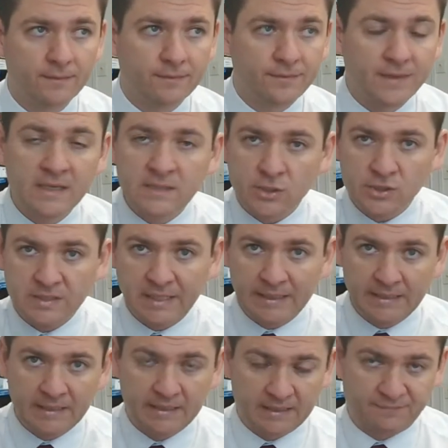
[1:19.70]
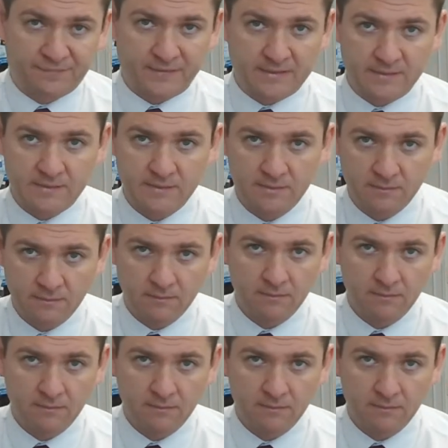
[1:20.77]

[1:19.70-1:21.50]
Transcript: things are slightly different.